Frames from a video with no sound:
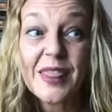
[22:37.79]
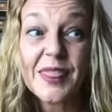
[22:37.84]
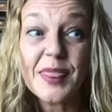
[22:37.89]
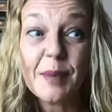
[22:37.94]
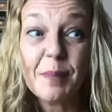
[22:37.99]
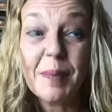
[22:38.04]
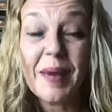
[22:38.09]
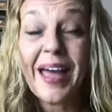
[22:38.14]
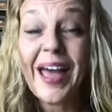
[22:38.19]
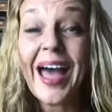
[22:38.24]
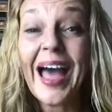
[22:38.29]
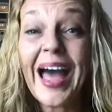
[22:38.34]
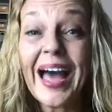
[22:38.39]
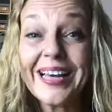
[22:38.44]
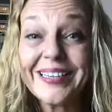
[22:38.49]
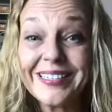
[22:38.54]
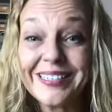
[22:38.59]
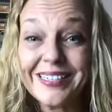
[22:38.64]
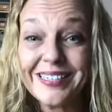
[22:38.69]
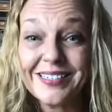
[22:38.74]
The
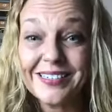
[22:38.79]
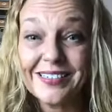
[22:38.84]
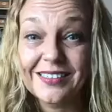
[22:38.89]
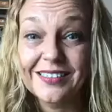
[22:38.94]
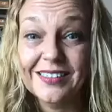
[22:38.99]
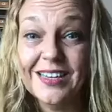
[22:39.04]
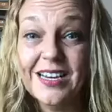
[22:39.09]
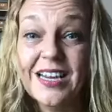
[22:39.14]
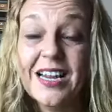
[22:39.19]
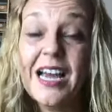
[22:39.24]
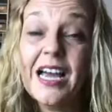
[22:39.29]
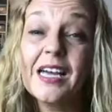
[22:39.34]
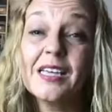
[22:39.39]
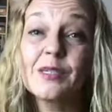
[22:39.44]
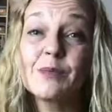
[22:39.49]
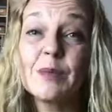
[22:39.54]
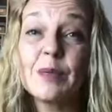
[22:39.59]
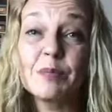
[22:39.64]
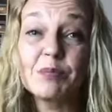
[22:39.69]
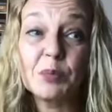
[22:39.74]
past has
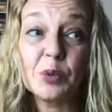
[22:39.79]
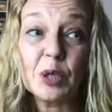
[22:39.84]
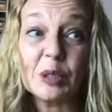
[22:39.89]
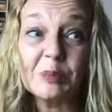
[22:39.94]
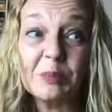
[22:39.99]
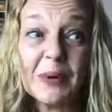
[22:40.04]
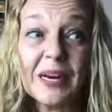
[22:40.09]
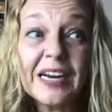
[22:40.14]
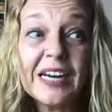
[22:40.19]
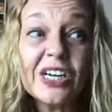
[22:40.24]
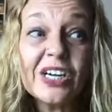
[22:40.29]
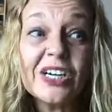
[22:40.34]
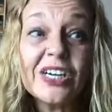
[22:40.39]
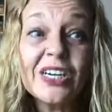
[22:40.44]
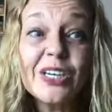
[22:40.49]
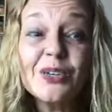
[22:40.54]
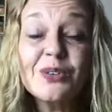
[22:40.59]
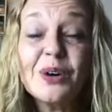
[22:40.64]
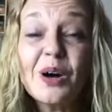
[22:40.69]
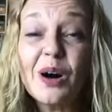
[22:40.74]
been
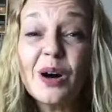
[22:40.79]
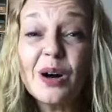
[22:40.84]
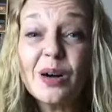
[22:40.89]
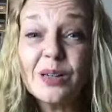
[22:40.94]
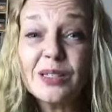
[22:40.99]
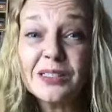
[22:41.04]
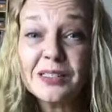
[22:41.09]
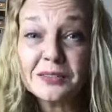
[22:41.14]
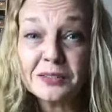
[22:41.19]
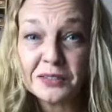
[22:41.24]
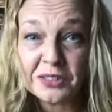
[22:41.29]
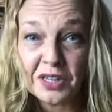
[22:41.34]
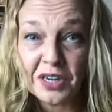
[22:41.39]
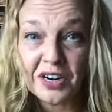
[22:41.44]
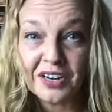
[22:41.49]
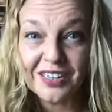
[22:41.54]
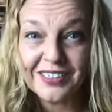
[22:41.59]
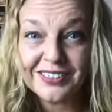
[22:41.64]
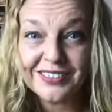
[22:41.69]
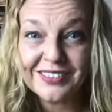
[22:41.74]
preparing you all
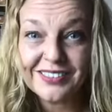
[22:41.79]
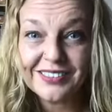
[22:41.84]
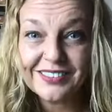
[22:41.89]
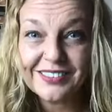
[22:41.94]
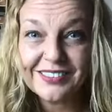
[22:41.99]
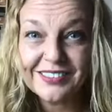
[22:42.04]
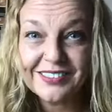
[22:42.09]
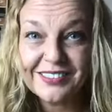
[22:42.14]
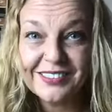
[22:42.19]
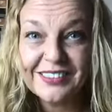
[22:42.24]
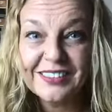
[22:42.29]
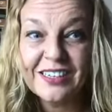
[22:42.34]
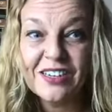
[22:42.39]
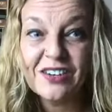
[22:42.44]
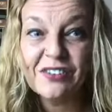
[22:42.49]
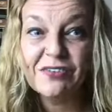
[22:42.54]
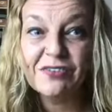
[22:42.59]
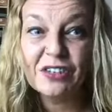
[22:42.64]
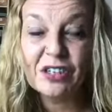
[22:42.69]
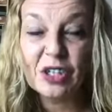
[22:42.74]
along
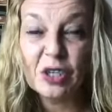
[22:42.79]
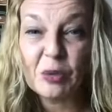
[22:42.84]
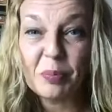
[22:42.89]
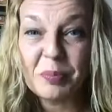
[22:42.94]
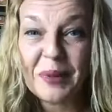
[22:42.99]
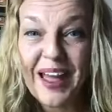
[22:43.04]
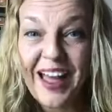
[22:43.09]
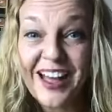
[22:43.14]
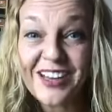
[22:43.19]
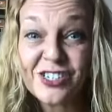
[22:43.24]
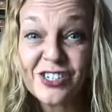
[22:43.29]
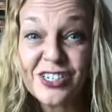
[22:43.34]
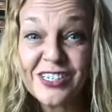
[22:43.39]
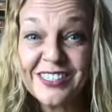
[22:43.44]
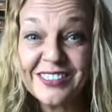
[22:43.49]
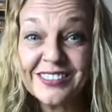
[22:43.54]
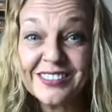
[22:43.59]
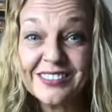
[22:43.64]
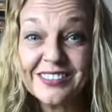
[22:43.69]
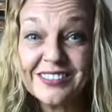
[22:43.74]
for your
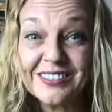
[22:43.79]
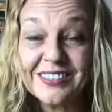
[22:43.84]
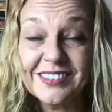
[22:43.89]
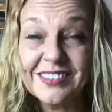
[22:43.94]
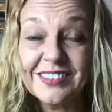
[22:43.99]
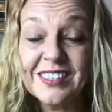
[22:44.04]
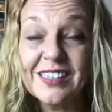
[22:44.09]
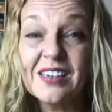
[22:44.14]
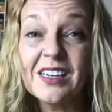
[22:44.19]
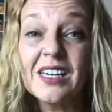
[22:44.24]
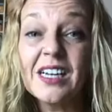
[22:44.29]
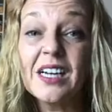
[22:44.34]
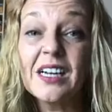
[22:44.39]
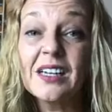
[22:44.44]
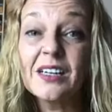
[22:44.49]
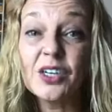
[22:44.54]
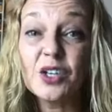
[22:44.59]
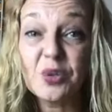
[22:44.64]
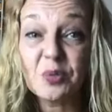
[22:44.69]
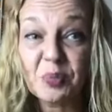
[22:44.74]
passion
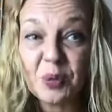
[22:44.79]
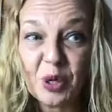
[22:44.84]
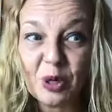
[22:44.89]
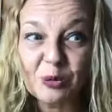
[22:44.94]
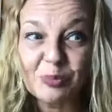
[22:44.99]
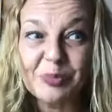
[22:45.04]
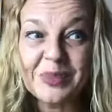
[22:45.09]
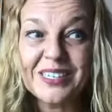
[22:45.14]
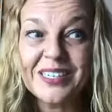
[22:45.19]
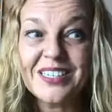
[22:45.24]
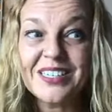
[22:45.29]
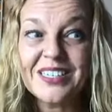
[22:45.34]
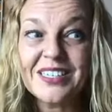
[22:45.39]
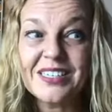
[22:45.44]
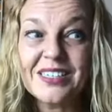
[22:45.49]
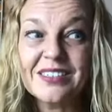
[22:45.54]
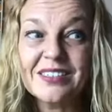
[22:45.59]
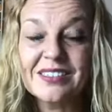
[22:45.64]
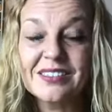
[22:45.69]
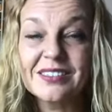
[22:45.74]
and your purpose.